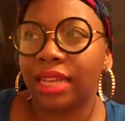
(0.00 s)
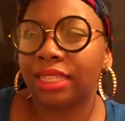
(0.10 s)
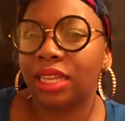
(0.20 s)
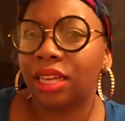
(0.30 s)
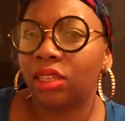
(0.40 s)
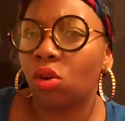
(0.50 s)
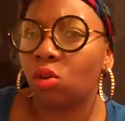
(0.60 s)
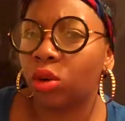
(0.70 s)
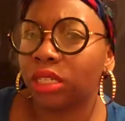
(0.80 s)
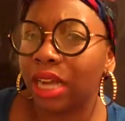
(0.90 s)
I stayed at the
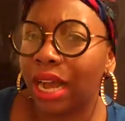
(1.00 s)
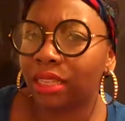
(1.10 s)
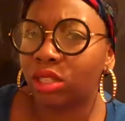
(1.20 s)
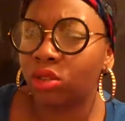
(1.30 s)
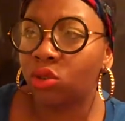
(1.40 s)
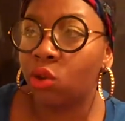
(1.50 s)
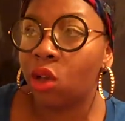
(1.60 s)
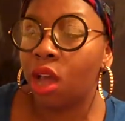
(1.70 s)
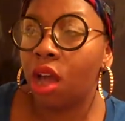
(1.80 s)
Orange Hostel